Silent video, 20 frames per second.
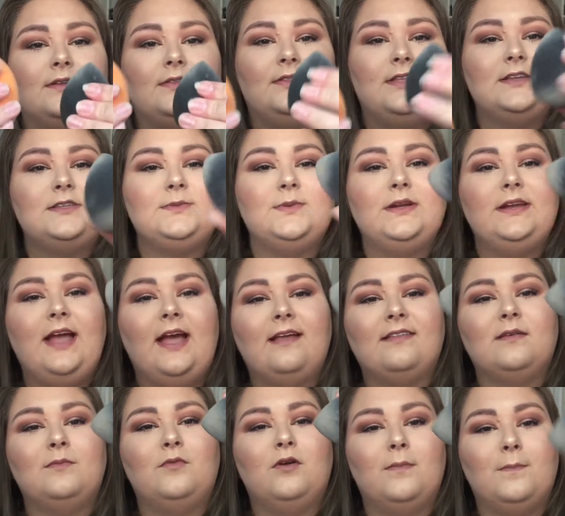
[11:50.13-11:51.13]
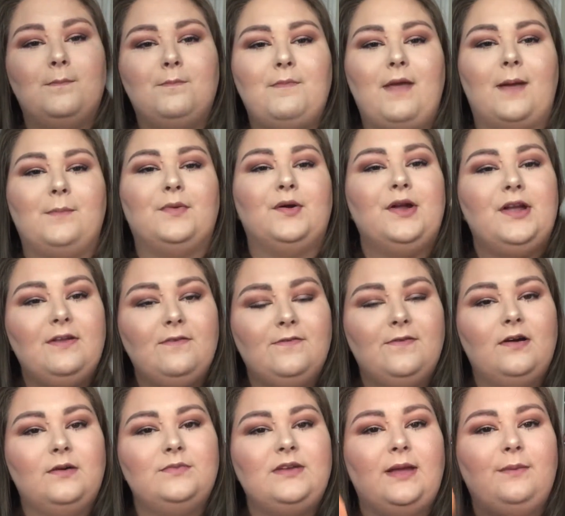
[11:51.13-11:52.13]
this one has a more memory
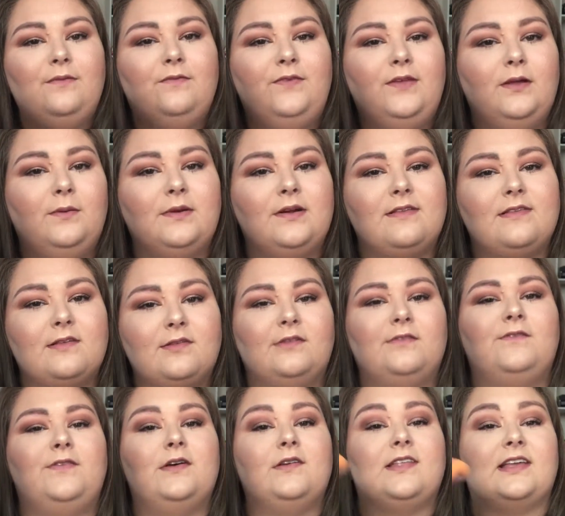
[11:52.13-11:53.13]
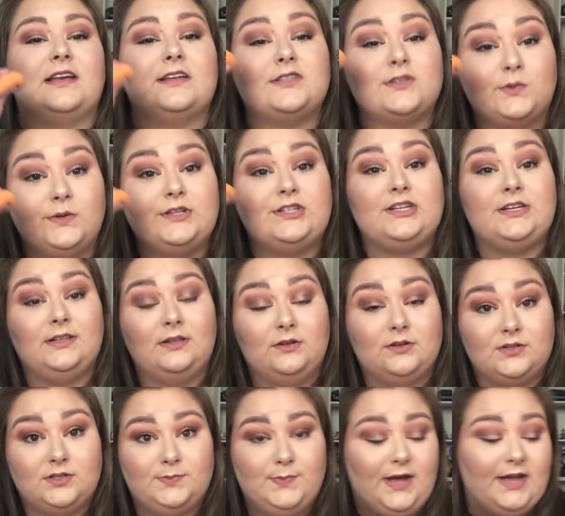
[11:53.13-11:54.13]
foam type of feel, whereas this one feels like a squishy
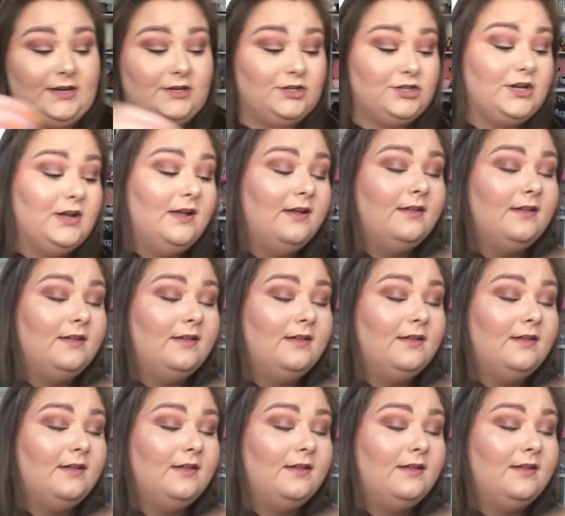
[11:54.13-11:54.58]
little sponge.